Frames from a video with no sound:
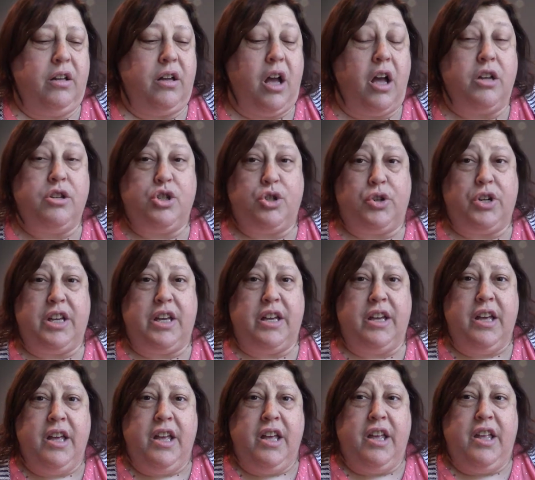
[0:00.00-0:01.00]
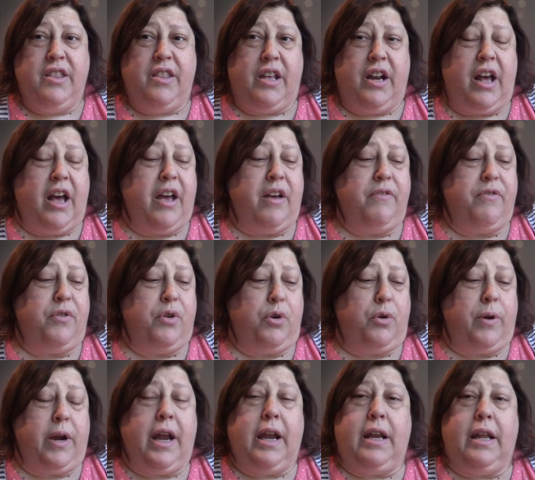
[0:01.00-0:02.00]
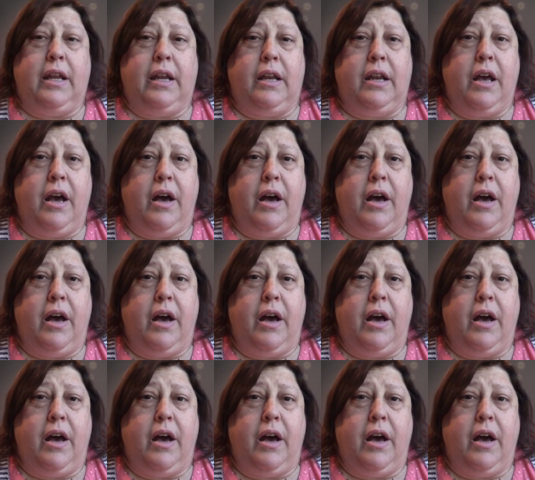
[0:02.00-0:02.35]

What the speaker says: country that I've created.